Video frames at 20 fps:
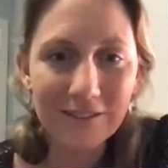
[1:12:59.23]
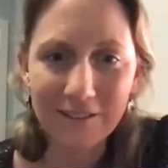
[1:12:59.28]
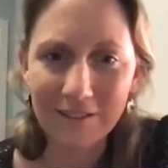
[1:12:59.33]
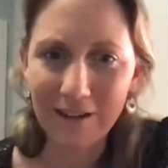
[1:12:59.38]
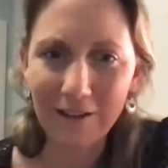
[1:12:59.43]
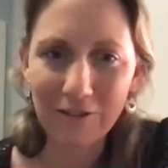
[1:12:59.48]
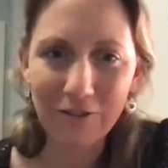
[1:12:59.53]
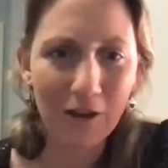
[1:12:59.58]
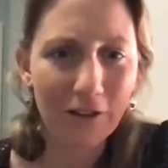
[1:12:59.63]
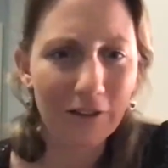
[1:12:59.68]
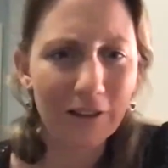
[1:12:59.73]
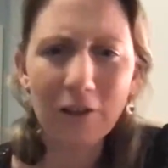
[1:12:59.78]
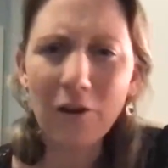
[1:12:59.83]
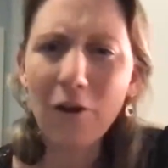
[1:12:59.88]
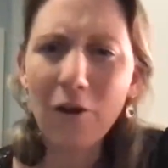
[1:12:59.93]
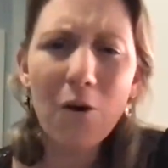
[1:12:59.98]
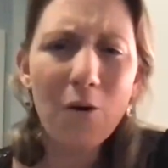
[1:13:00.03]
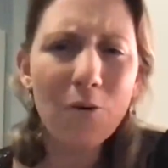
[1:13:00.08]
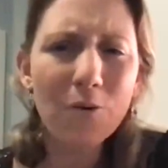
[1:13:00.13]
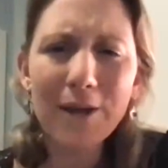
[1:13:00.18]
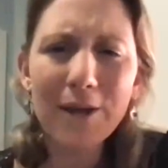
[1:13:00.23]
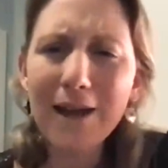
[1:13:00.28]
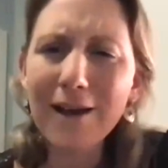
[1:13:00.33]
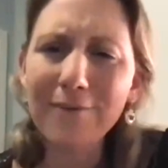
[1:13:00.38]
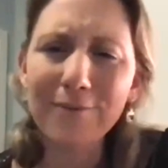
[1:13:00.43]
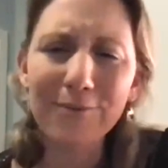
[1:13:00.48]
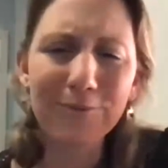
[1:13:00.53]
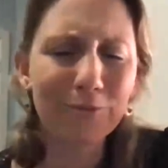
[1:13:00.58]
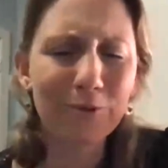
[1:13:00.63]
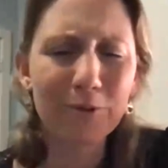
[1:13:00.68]
And I thought, like, oh
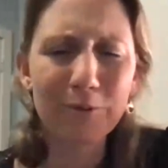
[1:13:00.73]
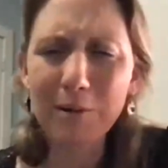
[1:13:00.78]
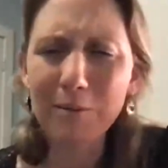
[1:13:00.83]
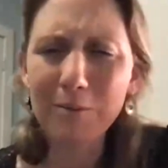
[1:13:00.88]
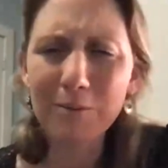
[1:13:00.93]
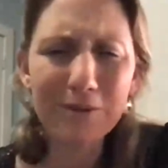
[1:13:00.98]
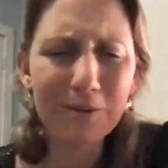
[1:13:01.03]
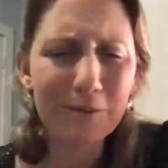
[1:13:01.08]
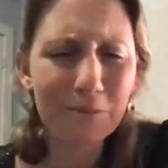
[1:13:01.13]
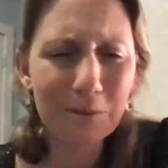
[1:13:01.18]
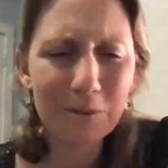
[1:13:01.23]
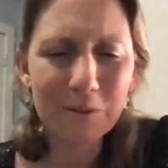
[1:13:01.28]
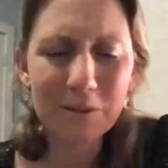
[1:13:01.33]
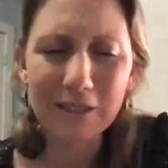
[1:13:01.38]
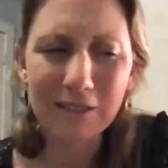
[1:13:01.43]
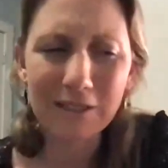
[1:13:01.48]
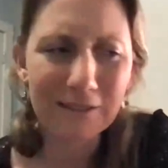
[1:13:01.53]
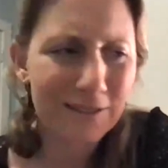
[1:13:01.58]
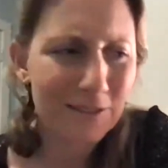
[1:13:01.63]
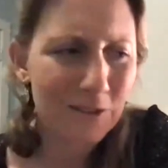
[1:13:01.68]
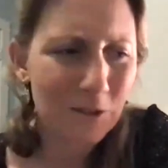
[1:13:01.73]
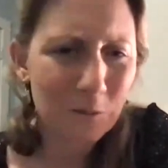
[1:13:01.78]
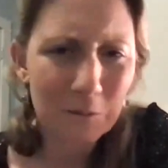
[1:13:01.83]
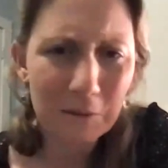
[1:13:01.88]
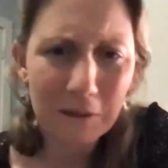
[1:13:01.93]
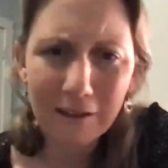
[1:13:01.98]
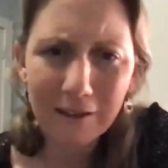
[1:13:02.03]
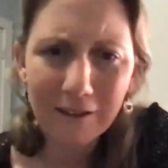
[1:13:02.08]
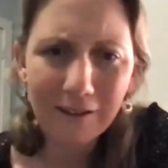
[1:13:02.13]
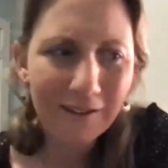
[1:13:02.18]
yeah, remember the music. This will
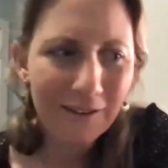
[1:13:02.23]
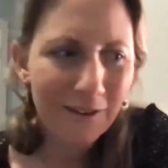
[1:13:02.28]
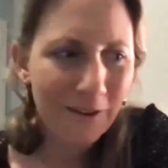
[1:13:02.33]
be